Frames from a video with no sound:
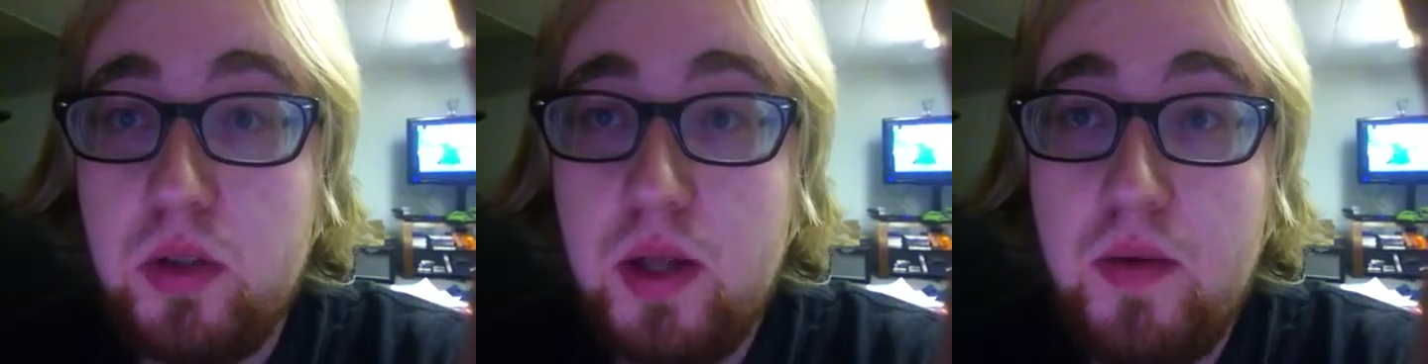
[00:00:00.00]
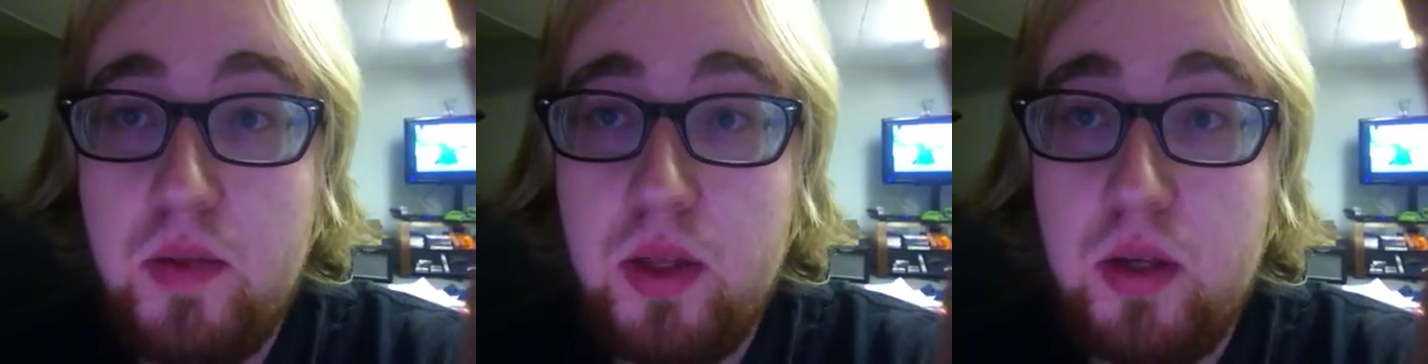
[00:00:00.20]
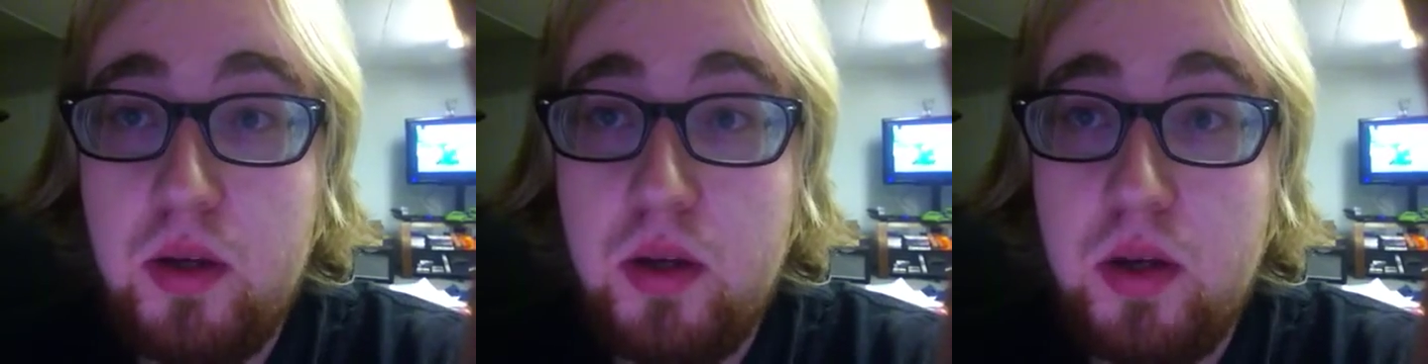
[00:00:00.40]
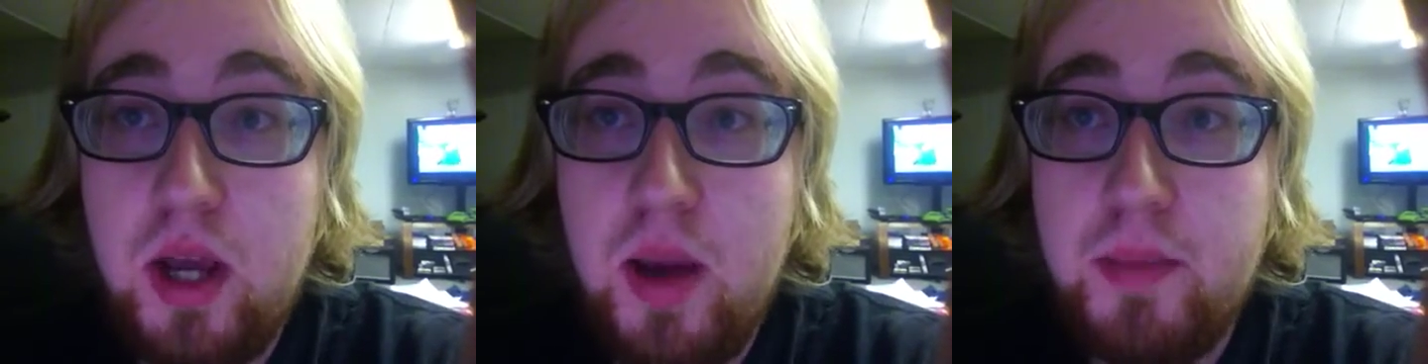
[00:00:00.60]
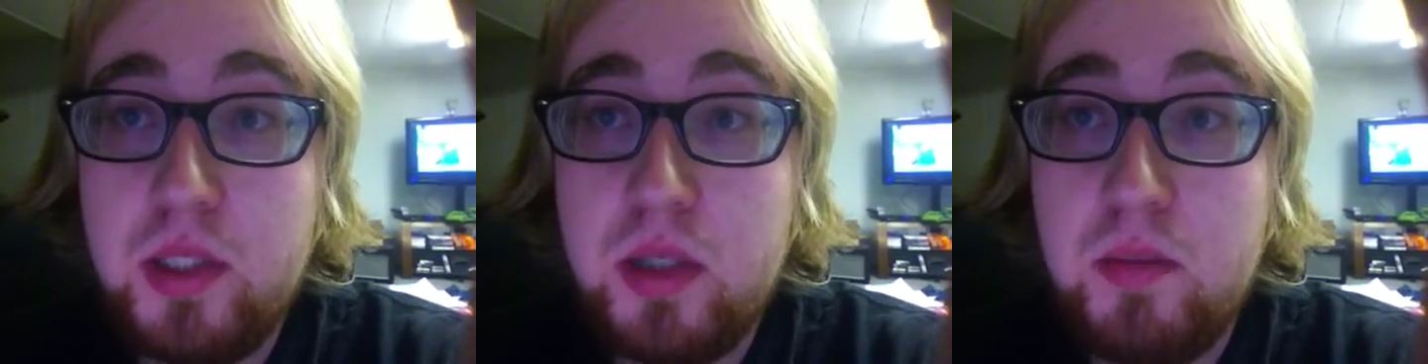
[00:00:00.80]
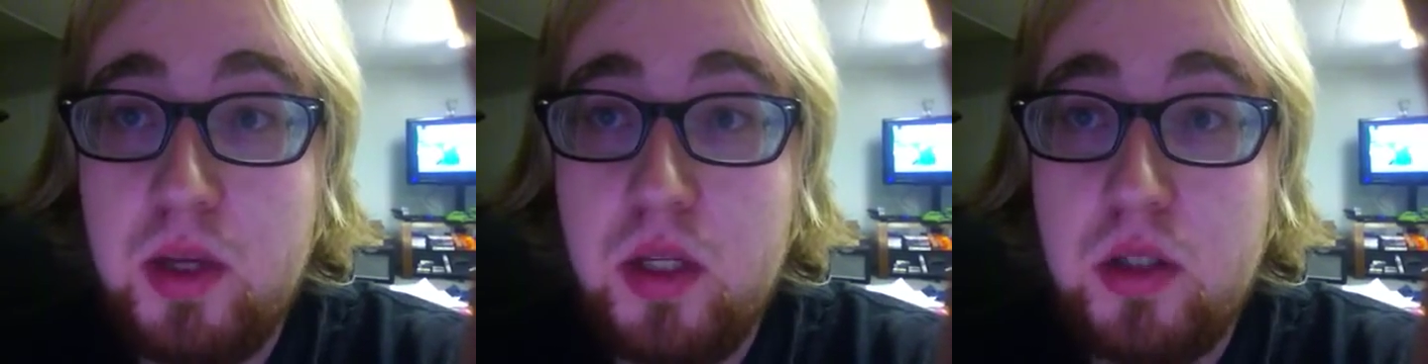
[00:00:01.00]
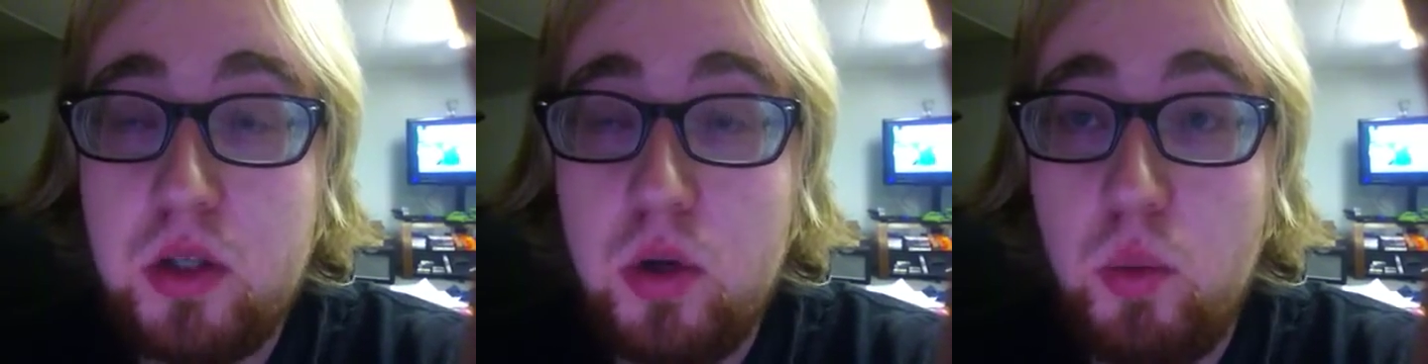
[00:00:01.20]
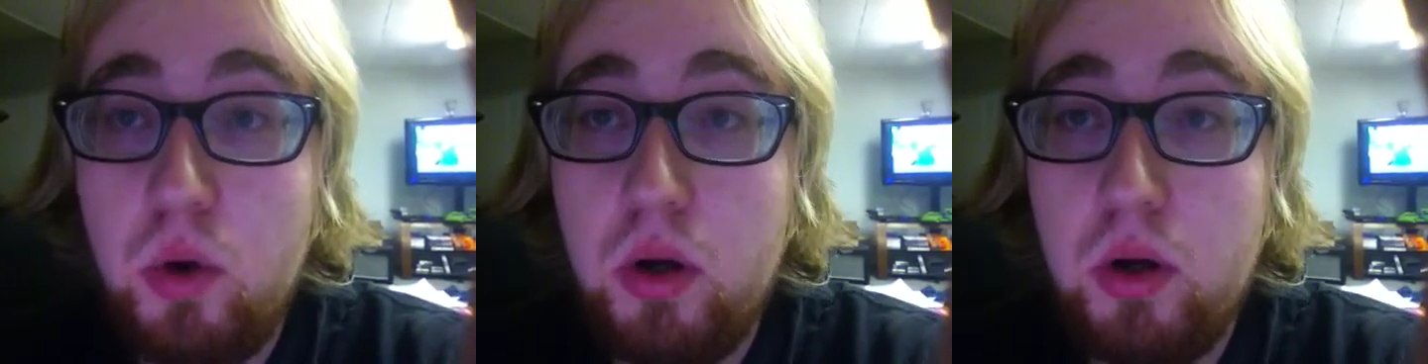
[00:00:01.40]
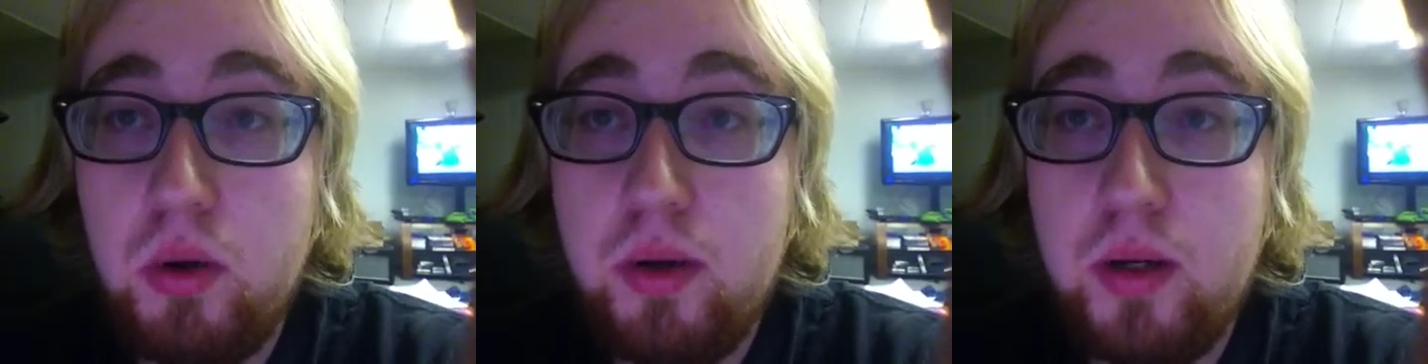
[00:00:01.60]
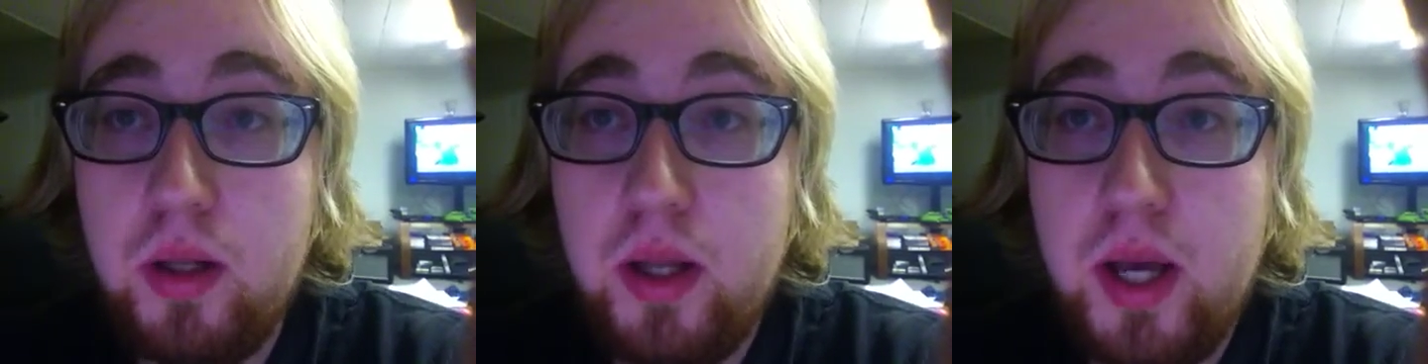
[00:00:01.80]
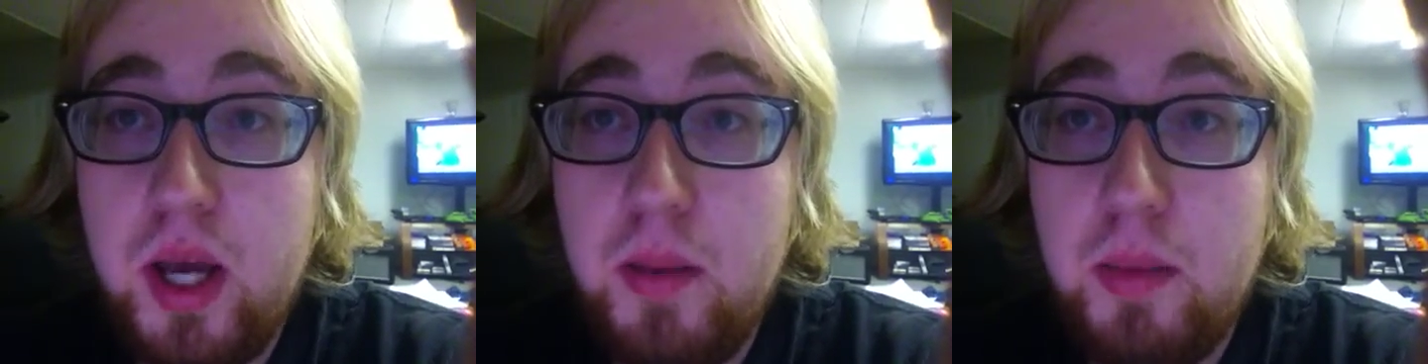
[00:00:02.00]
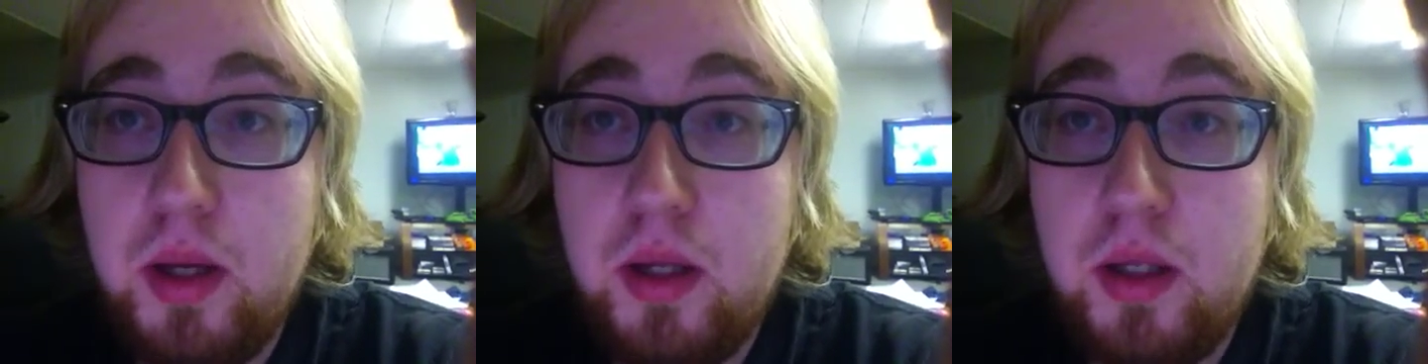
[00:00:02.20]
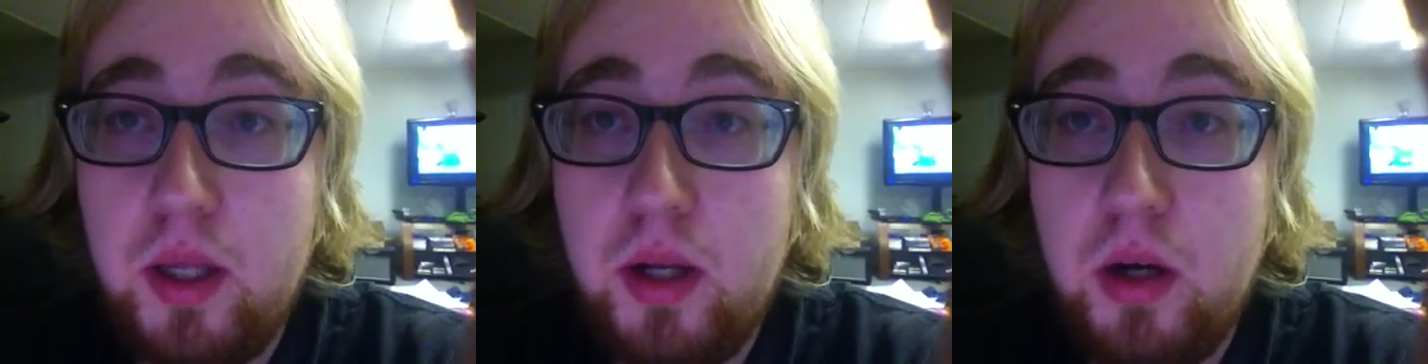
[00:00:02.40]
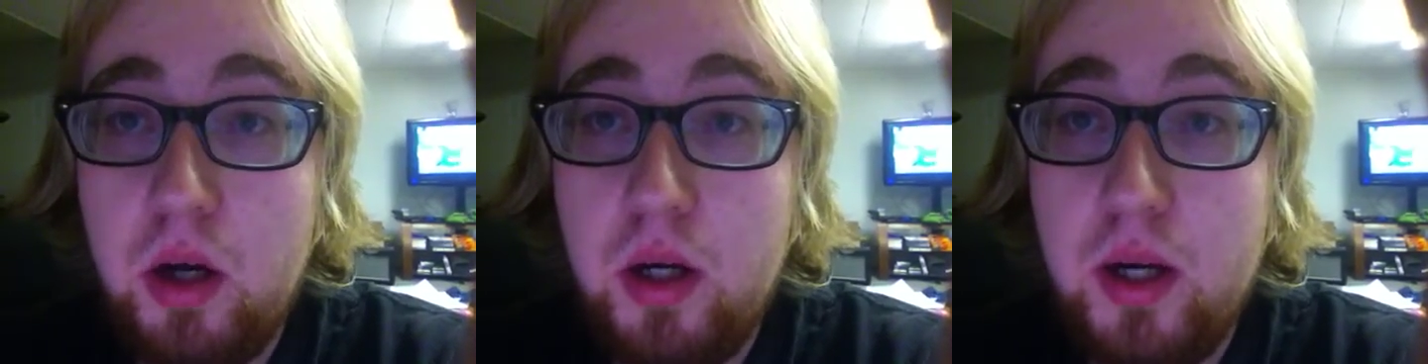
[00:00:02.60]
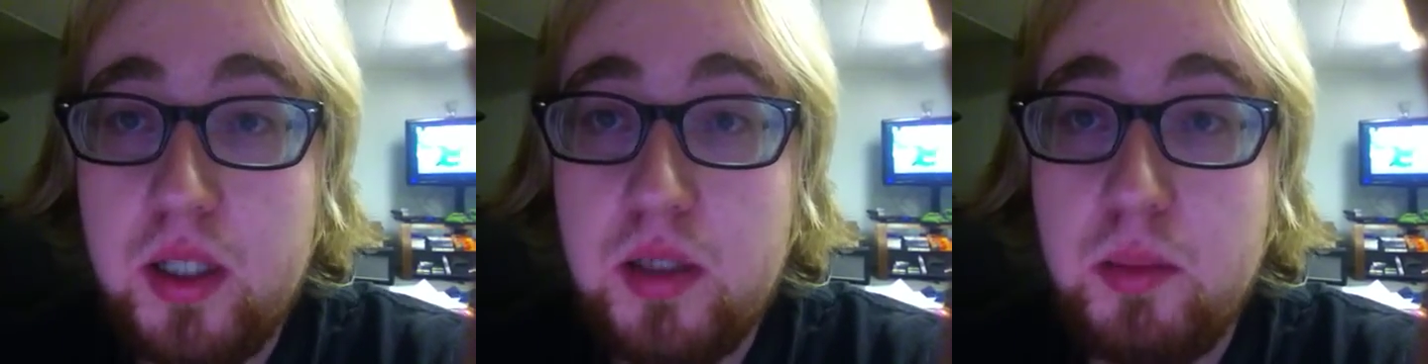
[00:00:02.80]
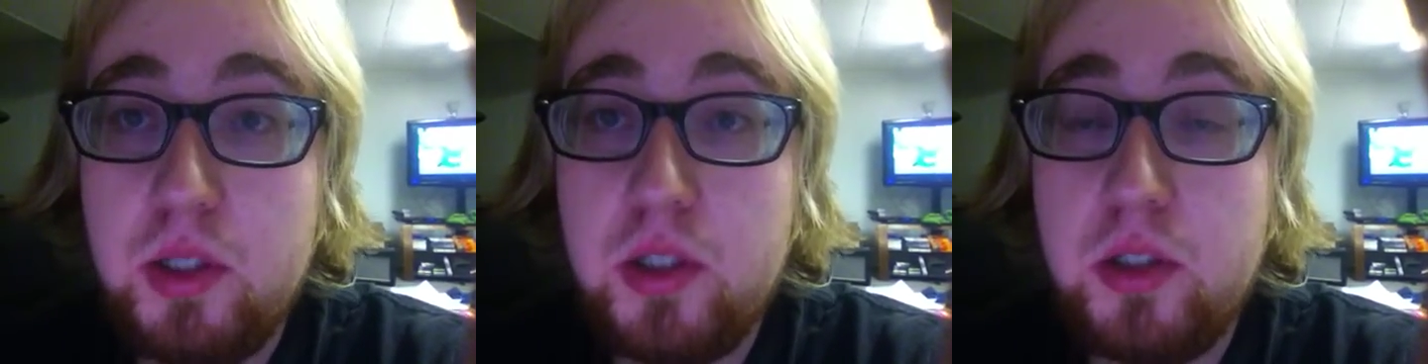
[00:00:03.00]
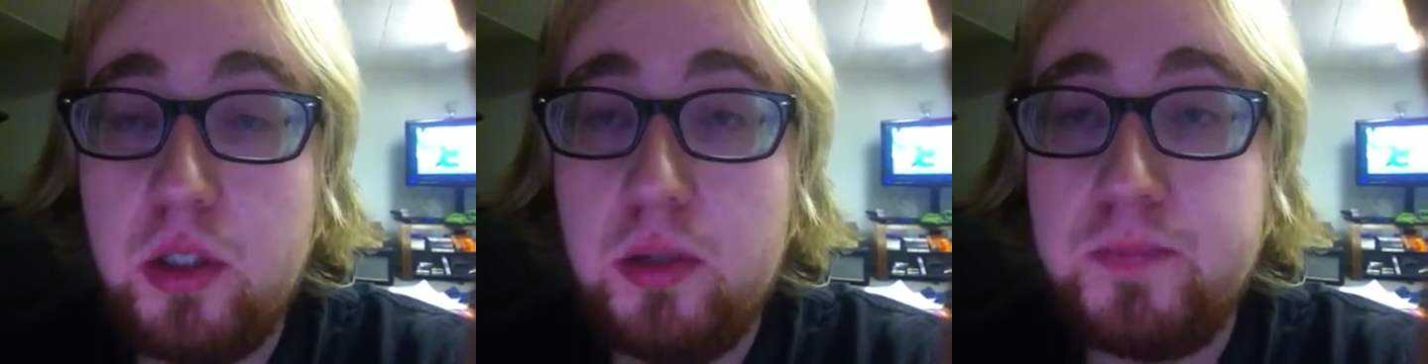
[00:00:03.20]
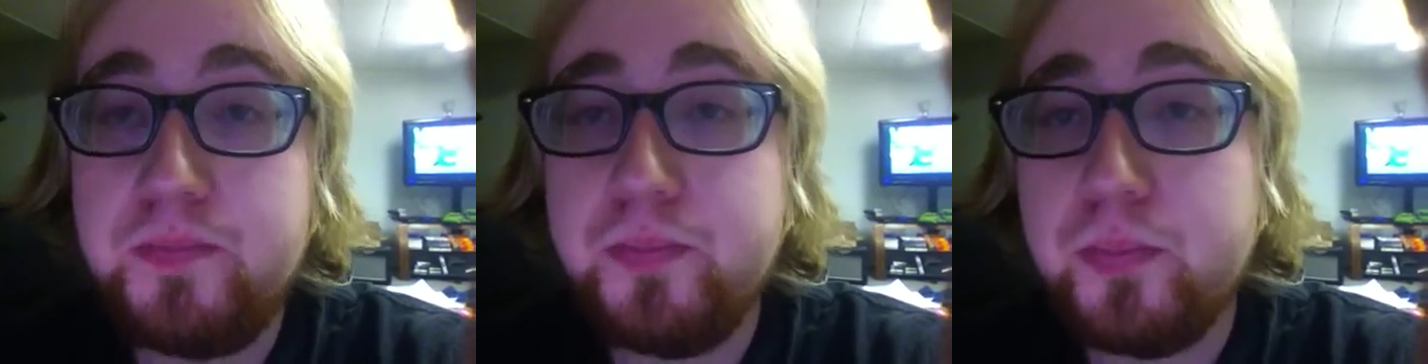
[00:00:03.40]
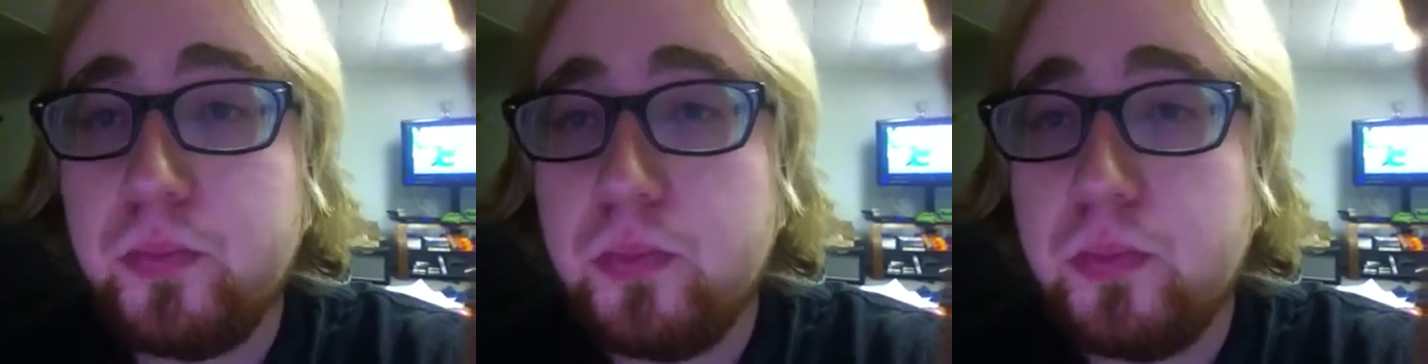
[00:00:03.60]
Everything good happens to me. He's gonna wander around a lab and get hot ass on Emma Stone.